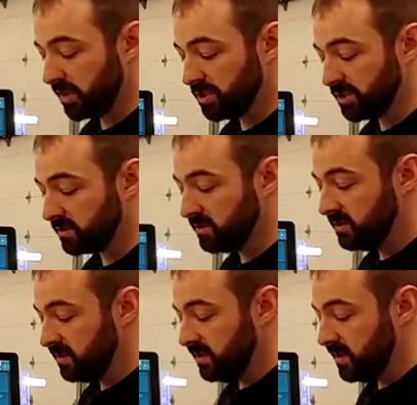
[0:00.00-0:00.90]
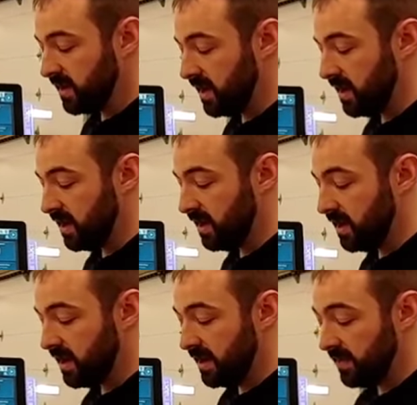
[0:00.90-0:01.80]
question.
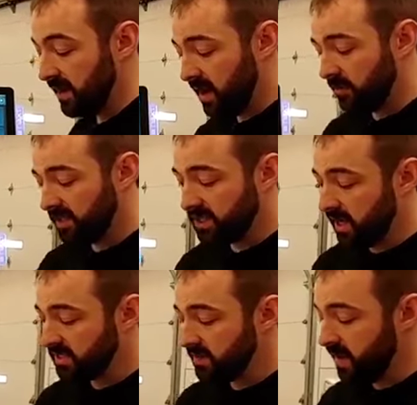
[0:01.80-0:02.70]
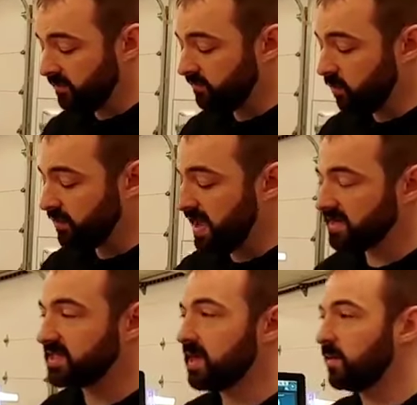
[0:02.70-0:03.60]
And then I already talked about 4th
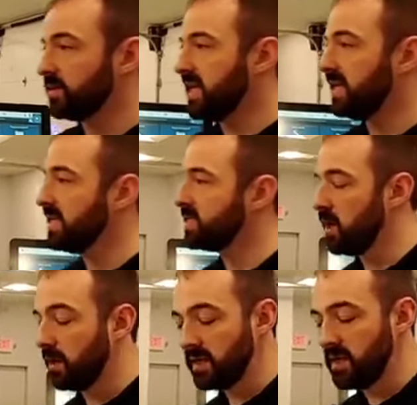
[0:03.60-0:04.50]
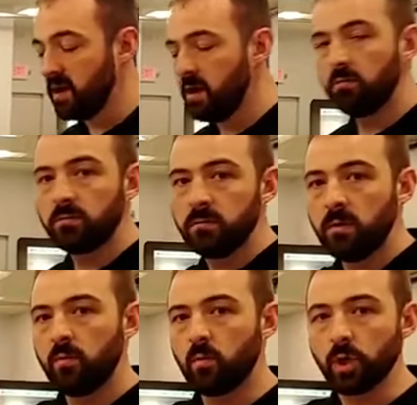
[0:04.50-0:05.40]
axis simultaneous on the Neo.
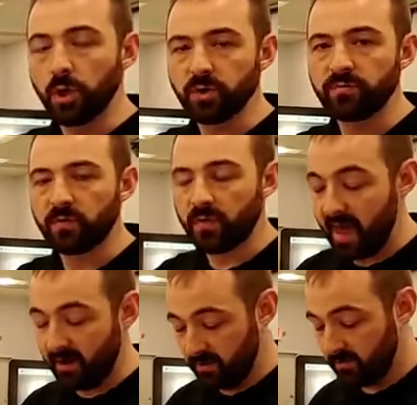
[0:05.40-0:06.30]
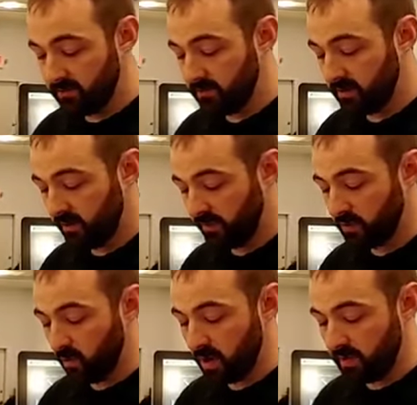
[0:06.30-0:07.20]
We're good for that. Nothing
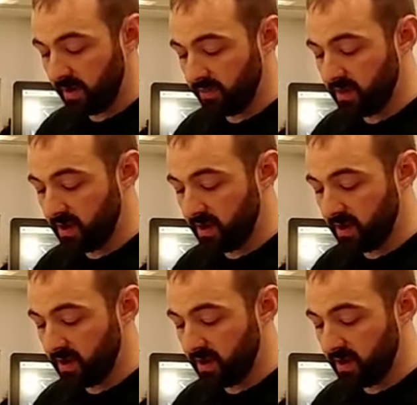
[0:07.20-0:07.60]
to worry about